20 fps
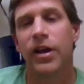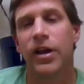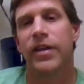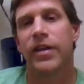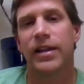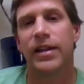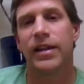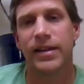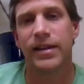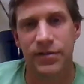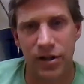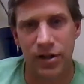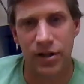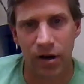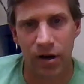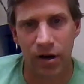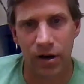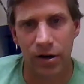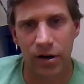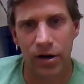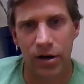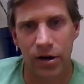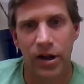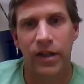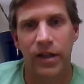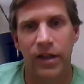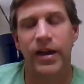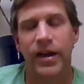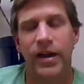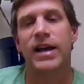that lives longer,
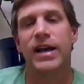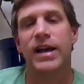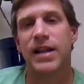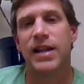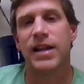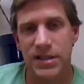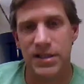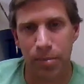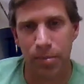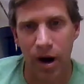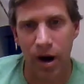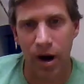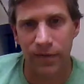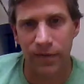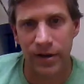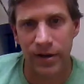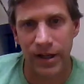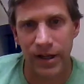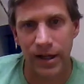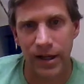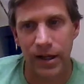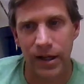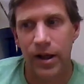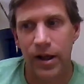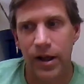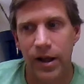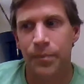that has less poverty,